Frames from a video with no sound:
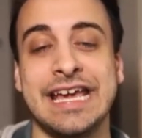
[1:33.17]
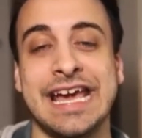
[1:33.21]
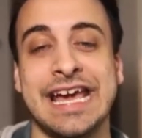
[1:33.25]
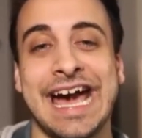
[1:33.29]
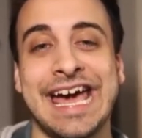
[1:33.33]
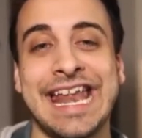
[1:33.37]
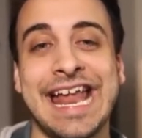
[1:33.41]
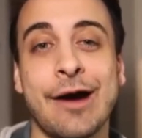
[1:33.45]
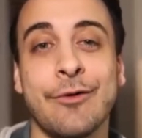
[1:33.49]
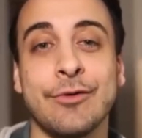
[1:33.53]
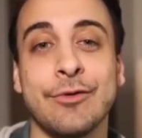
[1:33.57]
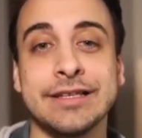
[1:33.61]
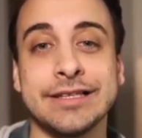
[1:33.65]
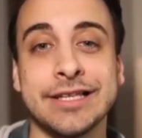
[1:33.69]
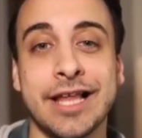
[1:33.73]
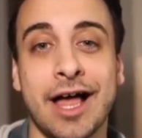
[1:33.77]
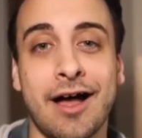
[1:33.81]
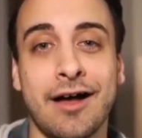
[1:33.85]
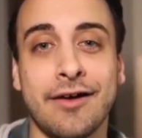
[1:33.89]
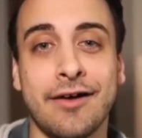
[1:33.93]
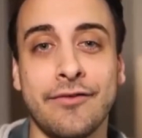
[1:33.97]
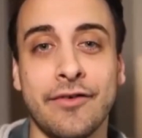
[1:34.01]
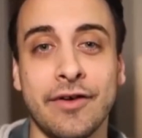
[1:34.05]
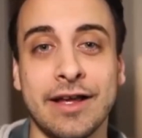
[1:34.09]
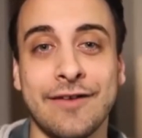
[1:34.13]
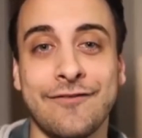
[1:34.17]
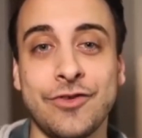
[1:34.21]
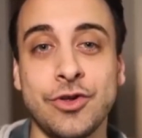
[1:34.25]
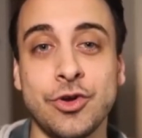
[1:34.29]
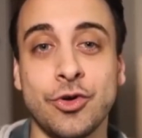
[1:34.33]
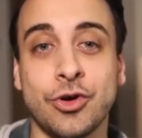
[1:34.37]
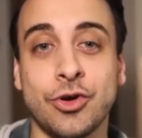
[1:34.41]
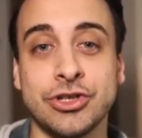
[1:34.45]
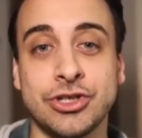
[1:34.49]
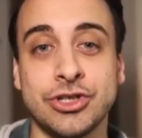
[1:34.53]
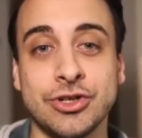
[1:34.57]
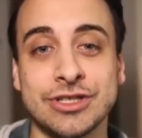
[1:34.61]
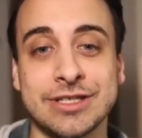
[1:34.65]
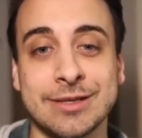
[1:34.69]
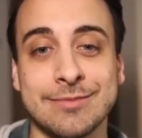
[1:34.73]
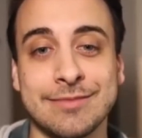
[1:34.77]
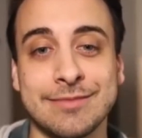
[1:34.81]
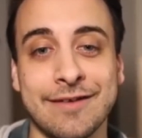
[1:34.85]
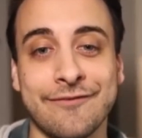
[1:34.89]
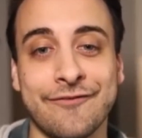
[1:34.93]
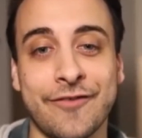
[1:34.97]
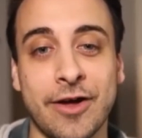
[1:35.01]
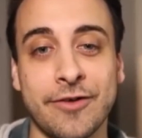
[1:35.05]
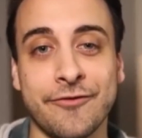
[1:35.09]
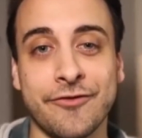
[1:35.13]
And I would love if you could do
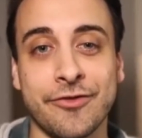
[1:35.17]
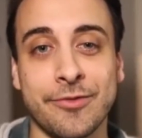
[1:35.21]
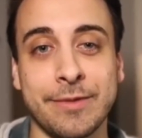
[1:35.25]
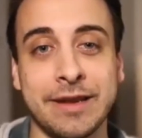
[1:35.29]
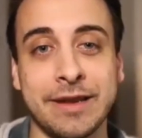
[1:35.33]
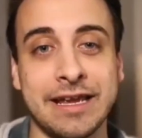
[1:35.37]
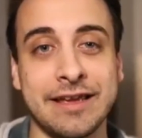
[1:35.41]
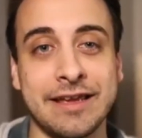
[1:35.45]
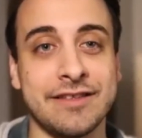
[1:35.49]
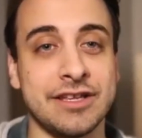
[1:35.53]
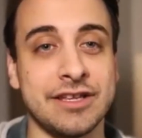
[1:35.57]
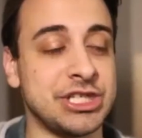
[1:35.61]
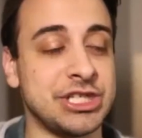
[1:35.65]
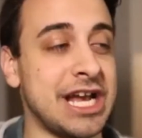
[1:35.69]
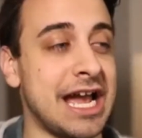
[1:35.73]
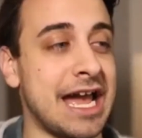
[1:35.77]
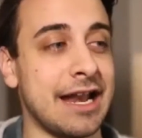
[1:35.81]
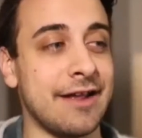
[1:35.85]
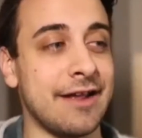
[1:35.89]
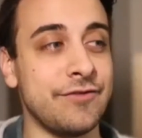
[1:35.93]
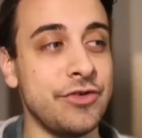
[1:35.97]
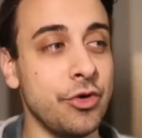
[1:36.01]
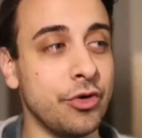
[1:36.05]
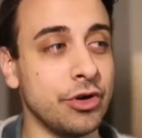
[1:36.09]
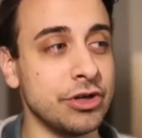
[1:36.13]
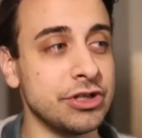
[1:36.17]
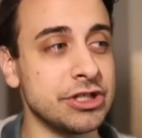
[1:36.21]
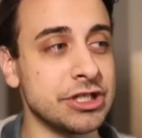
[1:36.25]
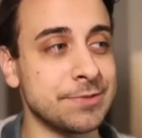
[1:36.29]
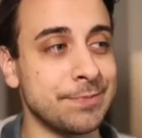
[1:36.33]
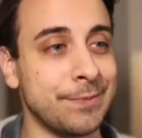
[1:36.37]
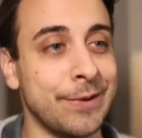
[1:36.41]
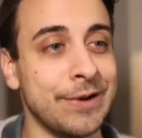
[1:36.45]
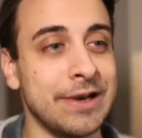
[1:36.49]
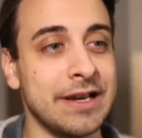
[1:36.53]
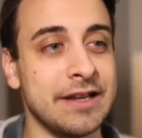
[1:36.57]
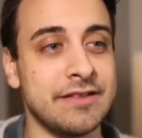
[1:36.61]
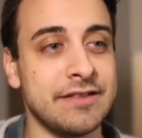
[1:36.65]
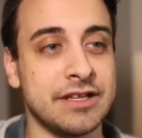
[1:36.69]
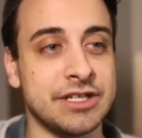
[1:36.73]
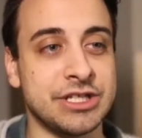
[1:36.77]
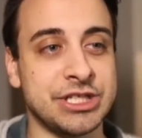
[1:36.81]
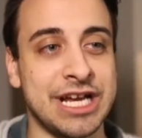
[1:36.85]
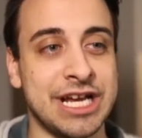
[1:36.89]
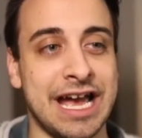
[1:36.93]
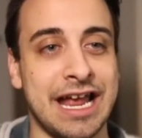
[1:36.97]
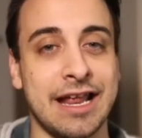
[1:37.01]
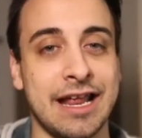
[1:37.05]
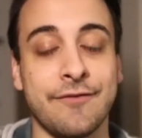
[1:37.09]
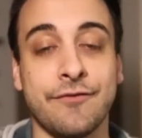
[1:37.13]
something fun for me in the chat. If you could just put in the
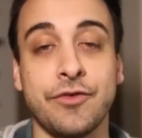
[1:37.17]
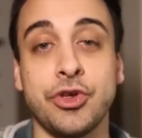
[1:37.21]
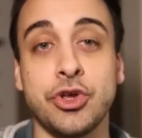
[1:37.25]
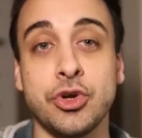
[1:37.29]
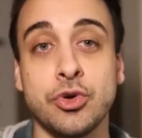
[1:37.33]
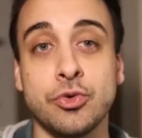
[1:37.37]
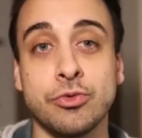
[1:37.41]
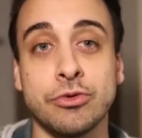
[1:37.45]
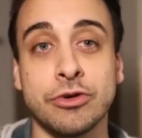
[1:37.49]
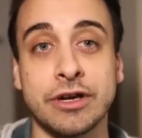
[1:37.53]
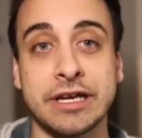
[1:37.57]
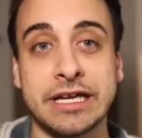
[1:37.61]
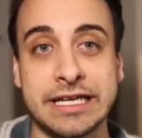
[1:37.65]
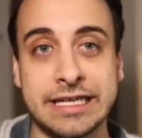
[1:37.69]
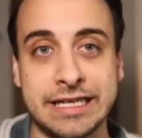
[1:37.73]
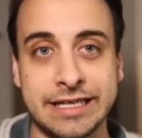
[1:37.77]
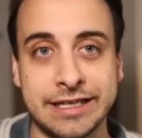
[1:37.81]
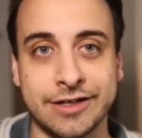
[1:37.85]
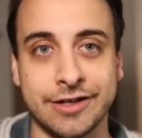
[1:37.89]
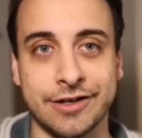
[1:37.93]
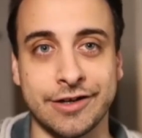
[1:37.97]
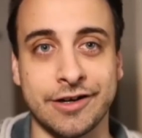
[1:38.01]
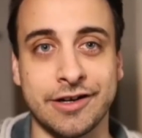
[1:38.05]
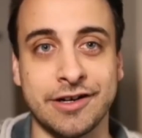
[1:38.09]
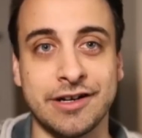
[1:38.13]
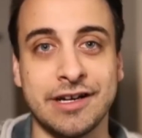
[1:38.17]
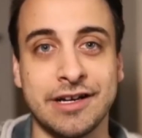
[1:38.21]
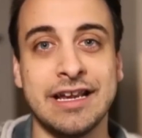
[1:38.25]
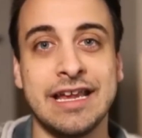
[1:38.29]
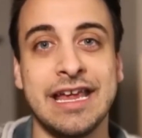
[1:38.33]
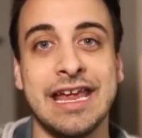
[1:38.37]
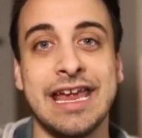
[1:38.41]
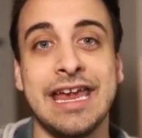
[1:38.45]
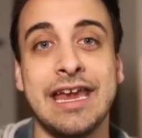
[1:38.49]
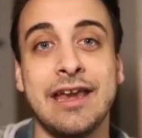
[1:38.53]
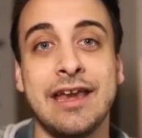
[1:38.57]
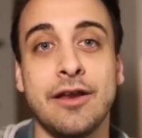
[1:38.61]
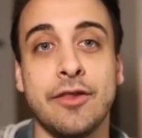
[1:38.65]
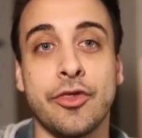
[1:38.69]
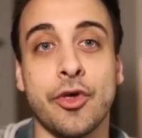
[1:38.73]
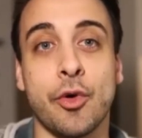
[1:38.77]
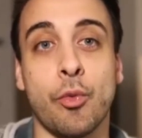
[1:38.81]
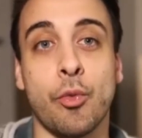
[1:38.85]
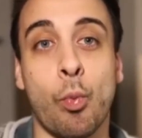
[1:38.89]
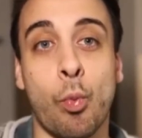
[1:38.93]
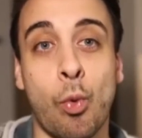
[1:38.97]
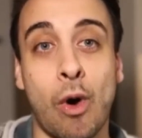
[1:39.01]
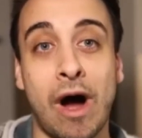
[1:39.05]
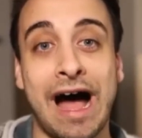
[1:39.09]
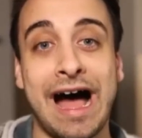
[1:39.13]
chat, if you were here in the
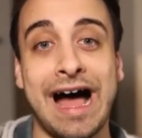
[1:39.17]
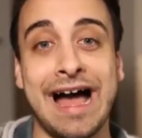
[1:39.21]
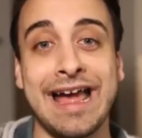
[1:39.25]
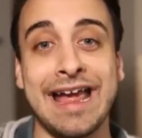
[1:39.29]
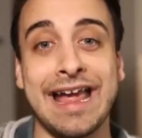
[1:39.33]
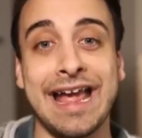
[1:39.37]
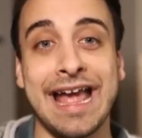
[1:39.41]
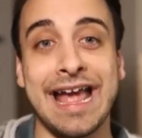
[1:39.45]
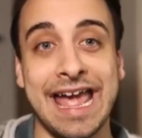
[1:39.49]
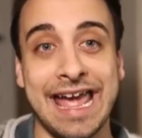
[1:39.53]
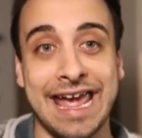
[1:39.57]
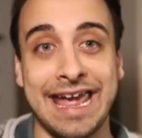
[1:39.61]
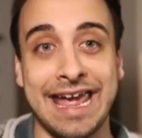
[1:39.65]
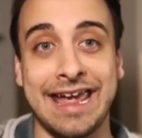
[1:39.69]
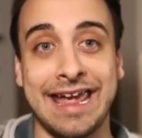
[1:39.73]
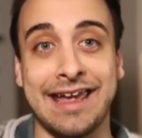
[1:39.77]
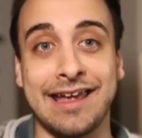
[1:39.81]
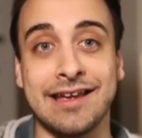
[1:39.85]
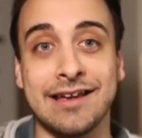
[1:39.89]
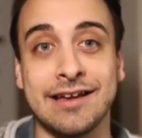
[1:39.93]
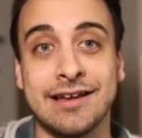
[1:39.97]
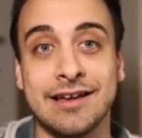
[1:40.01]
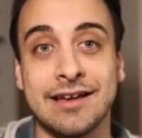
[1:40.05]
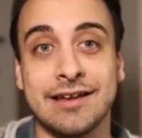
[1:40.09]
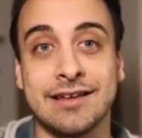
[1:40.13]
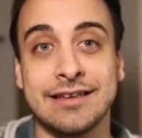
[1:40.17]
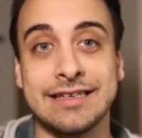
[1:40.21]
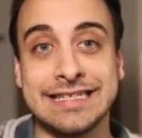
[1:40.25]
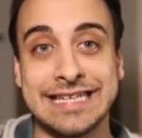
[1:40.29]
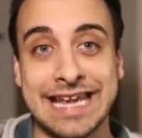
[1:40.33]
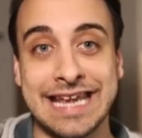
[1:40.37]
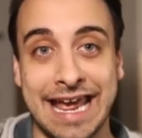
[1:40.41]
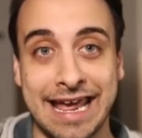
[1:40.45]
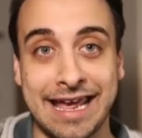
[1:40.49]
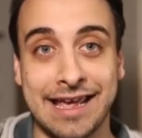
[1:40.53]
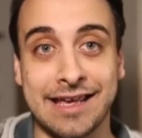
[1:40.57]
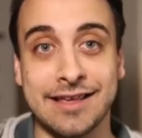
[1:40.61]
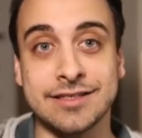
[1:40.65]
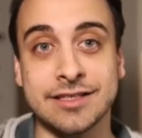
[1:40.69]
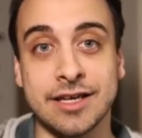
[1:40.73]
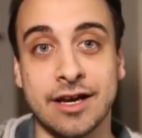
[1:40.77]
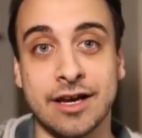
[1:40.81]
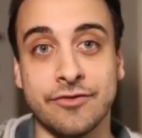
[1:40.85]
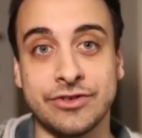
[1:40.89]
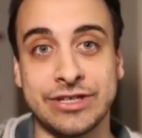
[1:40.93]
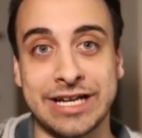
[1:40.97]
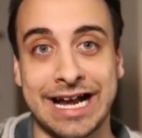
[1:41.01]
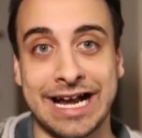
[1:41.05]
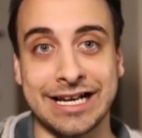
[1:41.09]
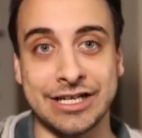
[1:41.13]
YA days
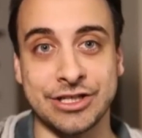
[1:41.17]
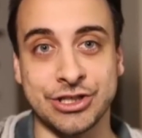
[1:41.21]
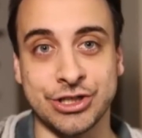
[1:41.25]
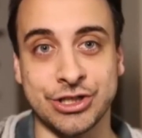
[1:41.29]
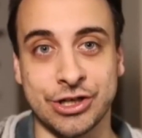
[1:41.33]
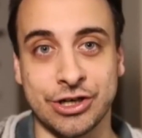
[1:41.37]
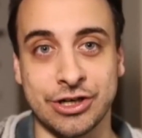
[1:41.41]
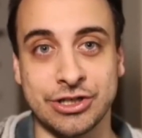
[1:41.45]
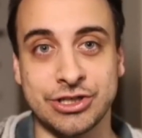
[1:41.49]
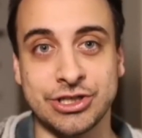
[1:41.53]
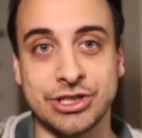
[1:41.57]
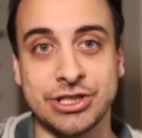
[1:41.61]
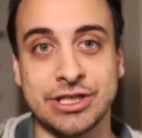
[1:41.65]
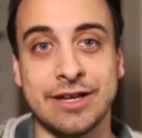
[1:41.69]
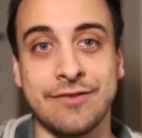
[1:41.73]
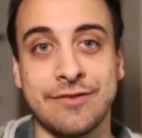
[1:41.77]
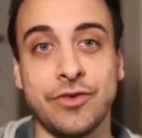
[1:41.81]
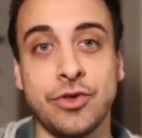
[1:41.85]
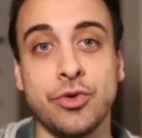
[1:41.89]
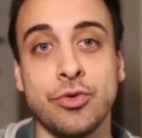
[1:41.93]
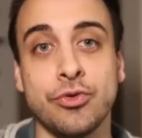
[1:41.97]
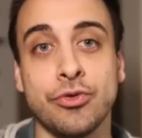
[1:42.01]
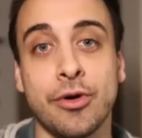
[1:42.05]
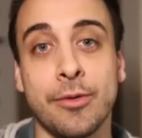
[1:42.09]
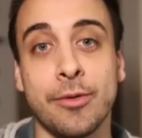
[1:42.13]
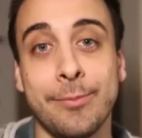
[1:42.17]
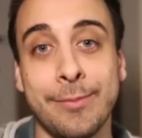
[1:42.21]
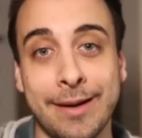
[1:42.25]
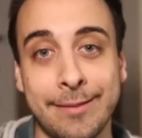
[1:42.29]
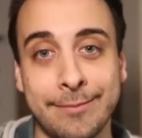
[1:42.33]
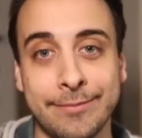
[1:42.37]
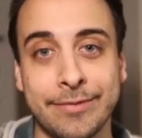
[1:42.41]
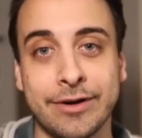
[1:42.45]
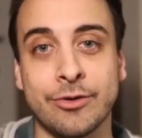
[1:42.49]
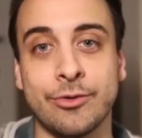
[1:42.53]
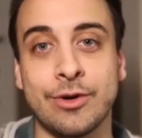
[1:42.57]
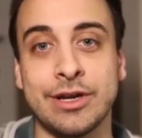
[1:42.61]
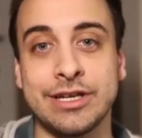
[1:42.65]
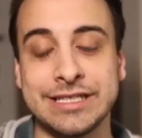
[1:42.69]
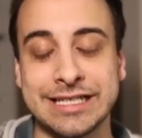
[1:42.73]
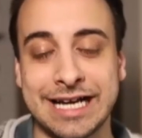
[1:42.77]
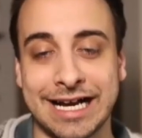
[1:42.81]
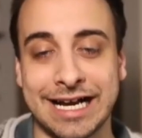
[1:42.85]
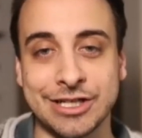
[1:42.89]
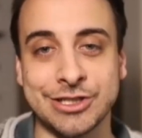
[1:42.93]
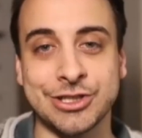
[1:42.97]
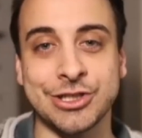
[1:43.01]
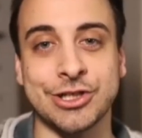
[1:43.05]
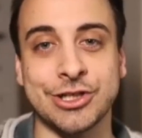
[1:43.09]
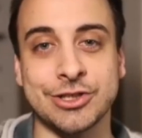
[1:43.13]
of dotChurch, if you remember when
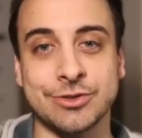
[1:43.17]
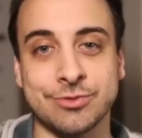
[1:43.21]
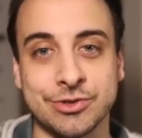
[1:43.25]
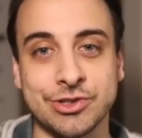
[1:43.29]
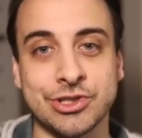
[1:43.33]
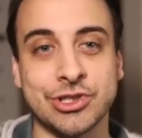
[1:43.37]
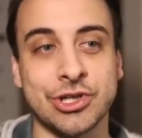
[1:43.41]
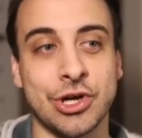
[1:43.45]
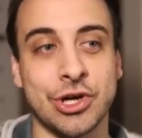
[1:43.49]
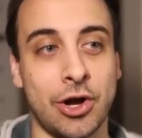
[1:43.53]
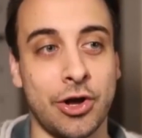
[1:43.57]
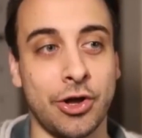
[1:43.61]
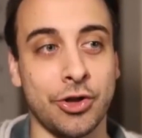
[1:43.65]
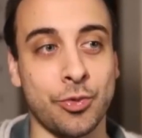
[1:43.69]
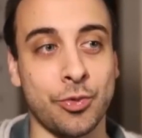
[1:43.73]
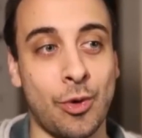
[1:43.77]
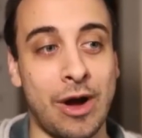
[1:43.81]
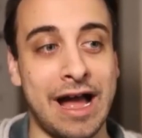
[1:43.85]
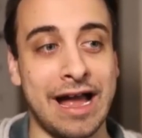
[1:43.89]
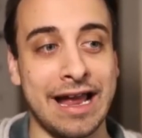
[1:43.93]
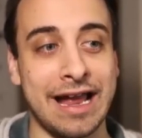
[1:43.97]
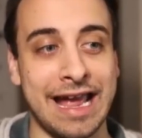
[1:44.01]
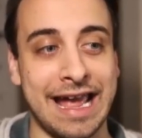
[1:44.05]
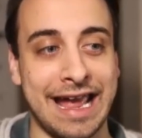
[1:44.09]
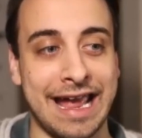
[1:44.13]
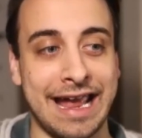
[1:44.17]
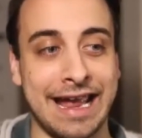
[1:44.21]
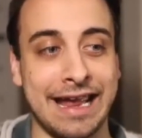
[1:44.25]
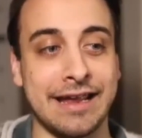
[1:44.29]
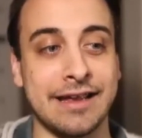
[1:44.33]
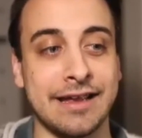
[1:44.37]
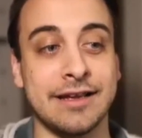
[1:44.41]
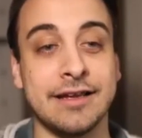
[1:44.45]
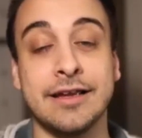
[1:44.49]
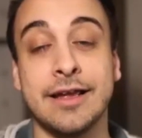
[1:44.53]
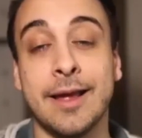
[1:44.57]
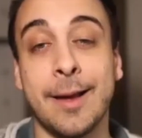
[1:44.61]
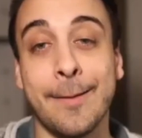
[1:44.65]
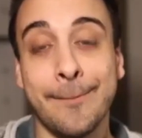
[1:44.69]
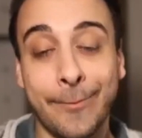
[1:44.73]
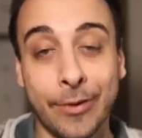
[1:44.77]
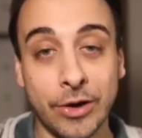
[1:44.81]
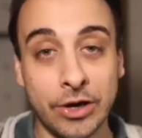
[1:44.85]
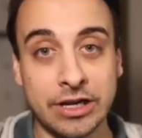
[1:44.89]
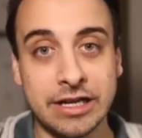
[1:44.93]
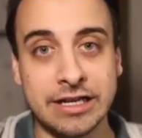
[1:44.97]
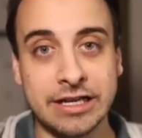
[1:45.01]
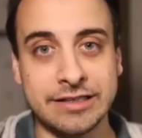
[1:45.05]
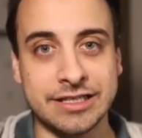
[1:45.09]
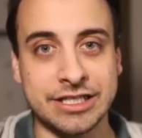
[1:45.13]
dotChurch was called YA,
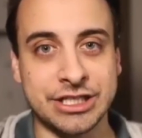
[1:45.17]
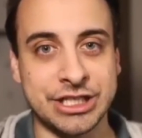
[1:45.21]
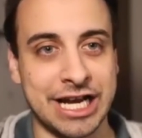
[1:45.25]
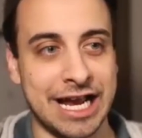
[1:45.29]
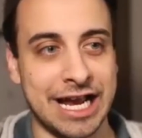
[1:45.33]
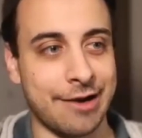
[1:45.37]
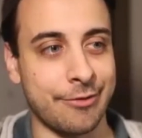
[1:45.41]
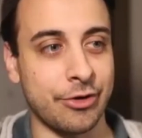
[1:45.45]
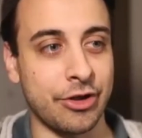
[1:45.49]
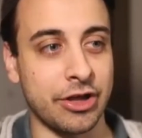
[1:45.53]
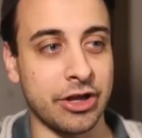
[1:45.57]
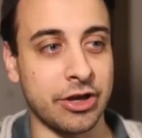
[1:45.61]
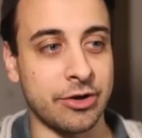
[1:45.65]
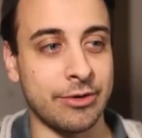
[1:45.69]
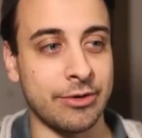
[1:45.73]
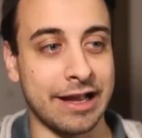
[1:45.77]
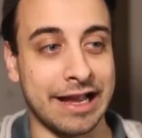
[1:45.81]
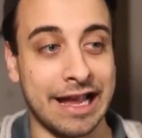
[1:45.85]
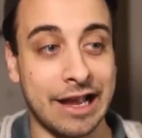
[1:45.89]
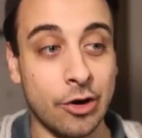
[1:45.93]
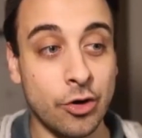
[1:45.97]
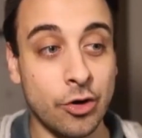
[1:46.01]
put it in the chat really quick.